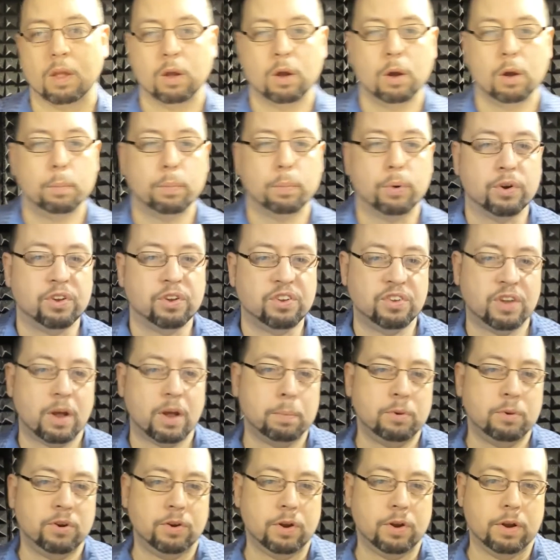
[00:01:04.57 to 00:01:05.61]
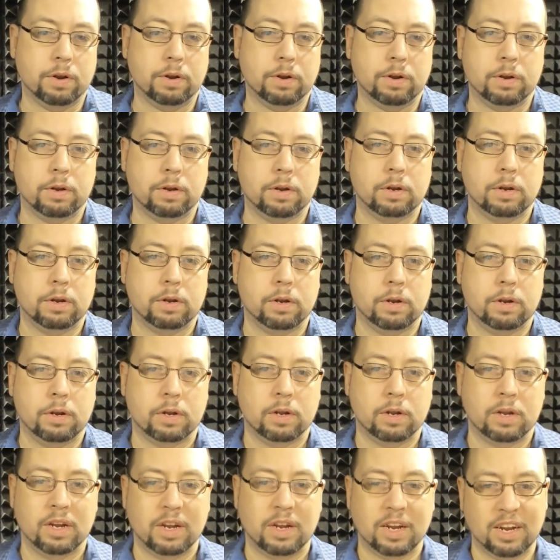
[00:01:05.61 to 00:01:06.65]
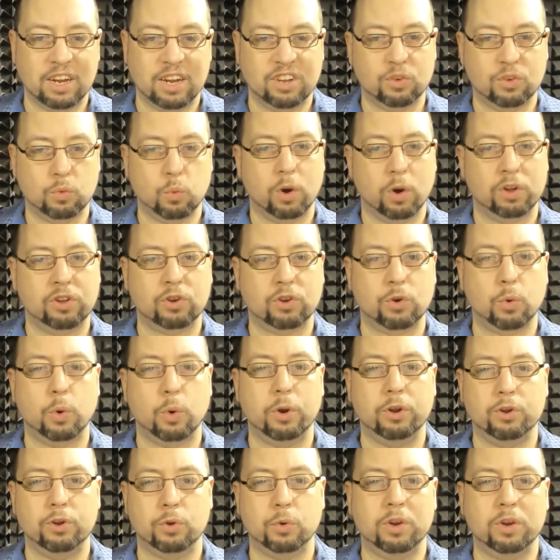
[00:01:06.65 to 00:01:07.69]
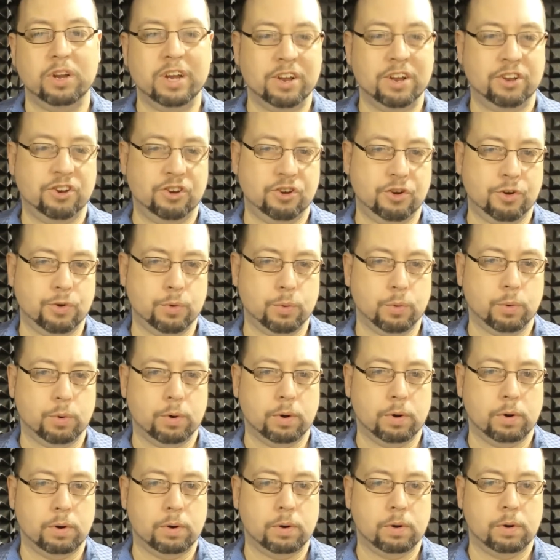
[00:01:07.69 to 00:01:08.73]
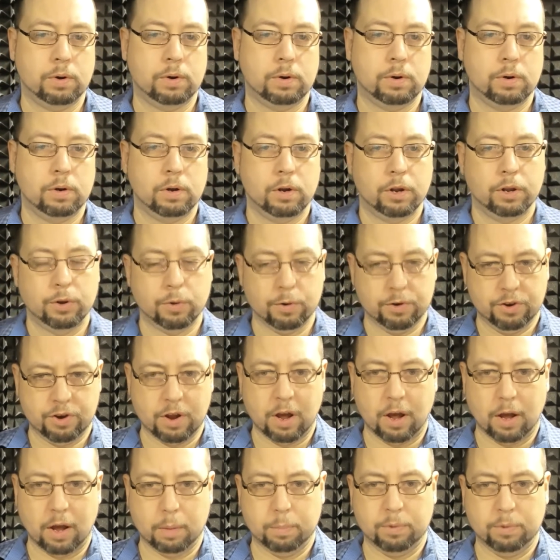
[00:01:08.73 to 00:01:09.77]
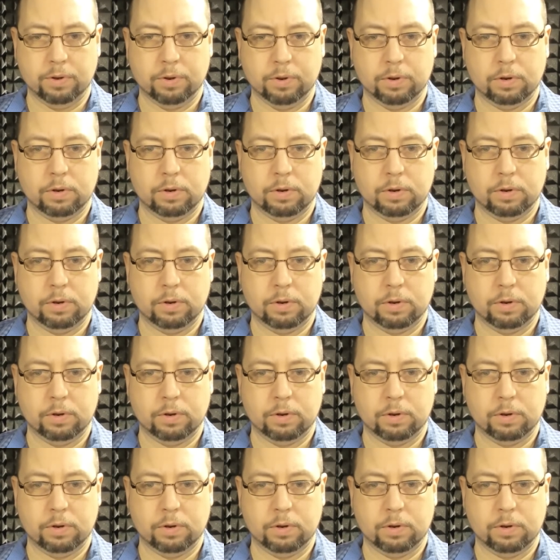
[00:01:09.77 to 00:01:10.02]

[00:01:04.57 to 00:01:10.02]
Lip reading: Perception is what's going to get you your jobs.